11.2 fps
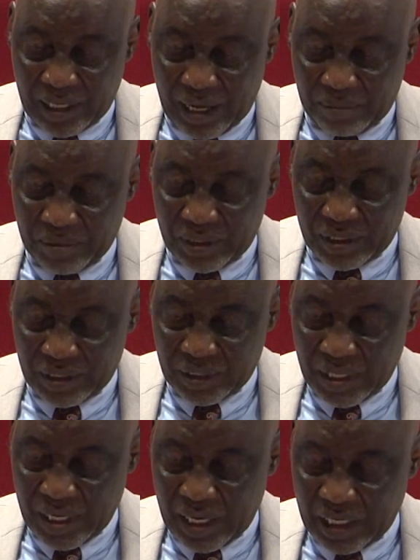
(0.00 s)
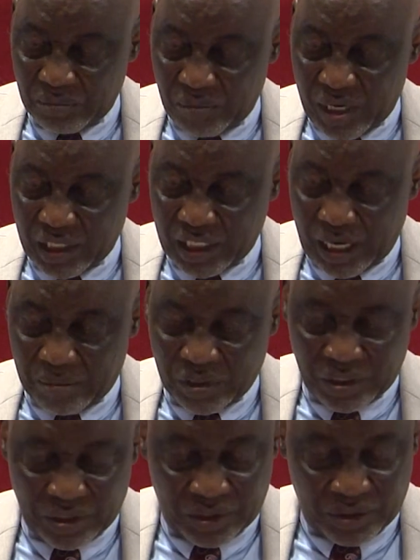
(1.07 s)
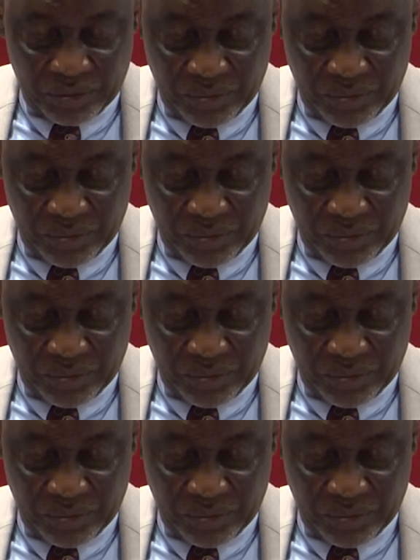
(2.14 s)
the happenings as mere skirmishes.